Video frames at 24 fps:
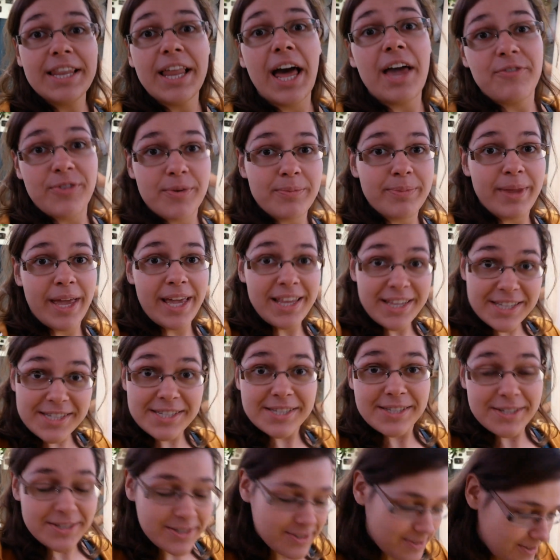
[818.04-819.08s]
life
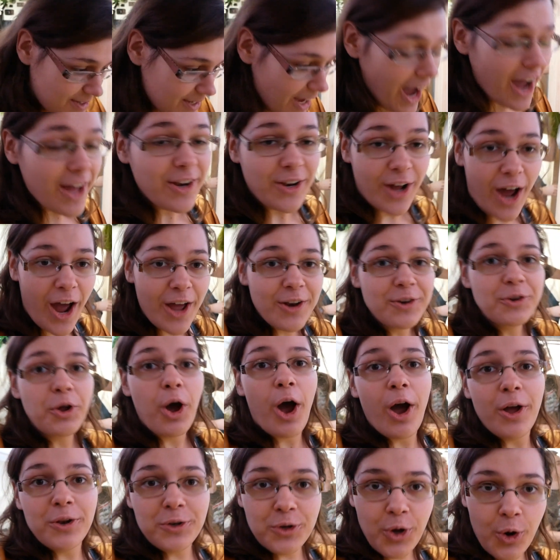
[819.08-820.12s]
updates. I
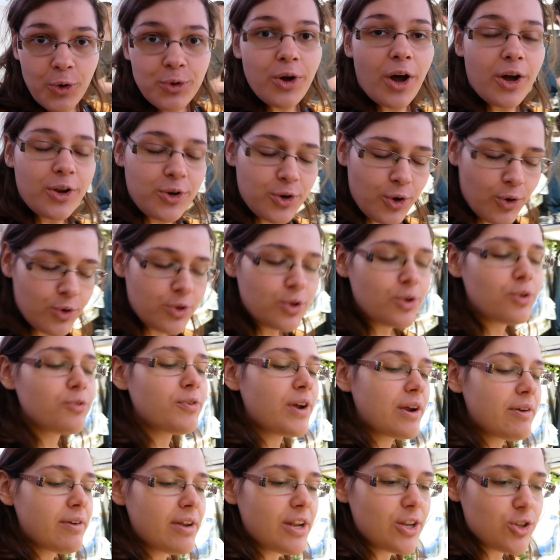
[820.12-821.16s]
know you're
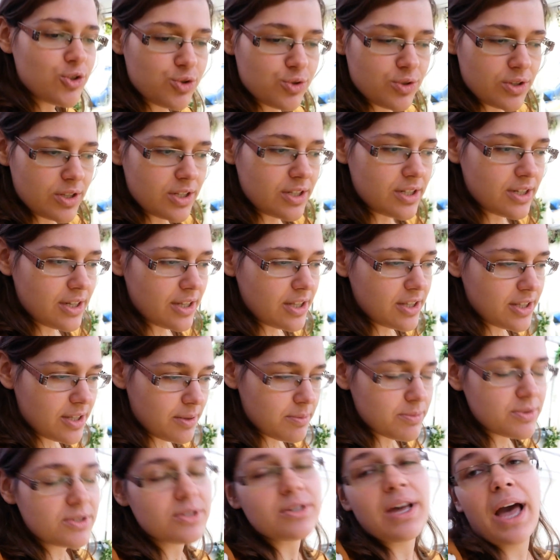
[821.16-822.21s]
very interested in
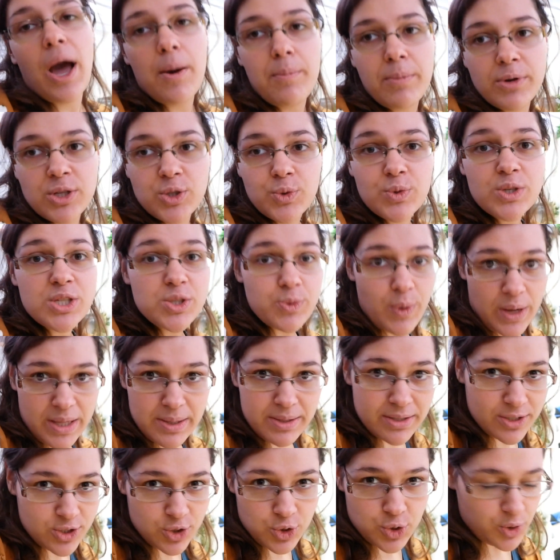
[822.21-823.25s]
terms of how much we
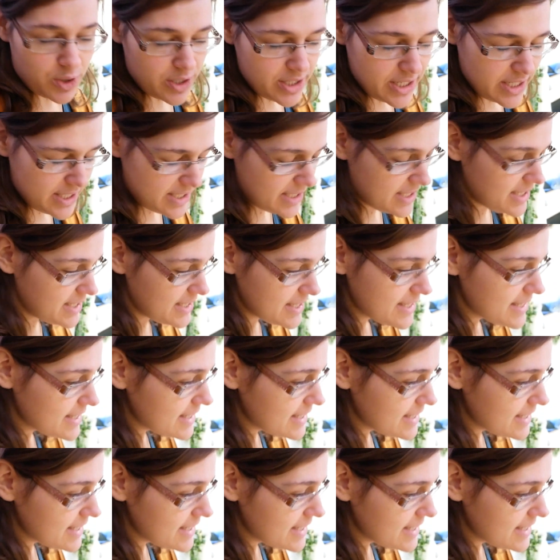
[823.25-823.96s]
sweat due to our heating.